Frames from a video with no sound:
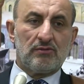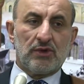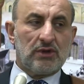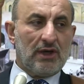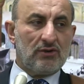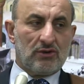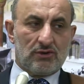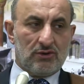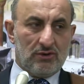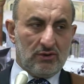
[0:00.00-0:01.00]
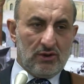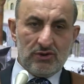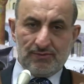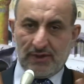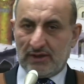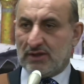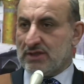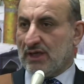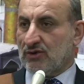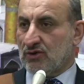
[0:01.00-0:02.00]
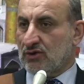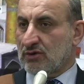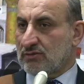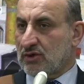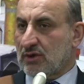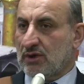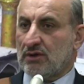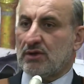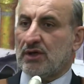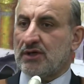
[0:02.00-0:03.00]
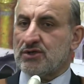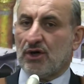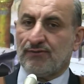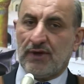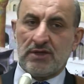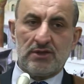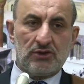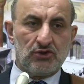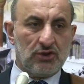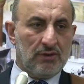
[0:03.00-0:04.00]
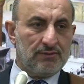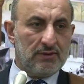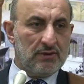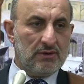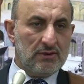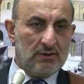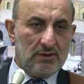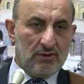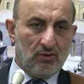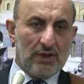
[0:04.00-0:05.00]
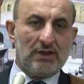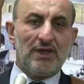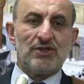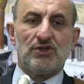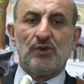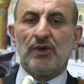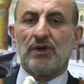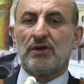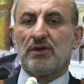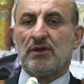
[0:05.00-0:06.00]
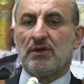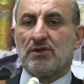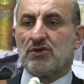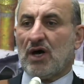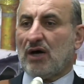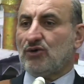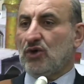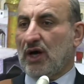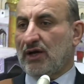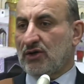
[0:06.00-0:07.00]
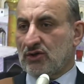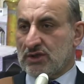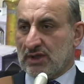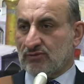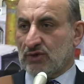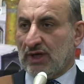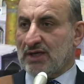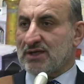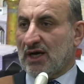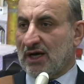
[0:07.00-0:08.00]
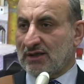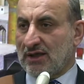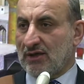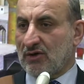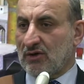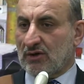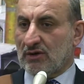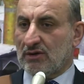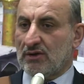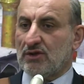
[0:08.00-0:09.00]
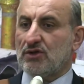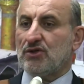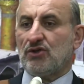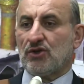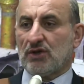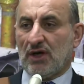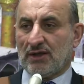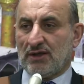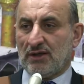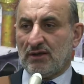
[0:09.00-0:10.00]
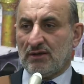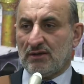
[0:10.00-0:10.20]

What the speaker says: but I don't know his practice at home or in his office and shop, what he is doing. So how do I know someone is adil or not adil?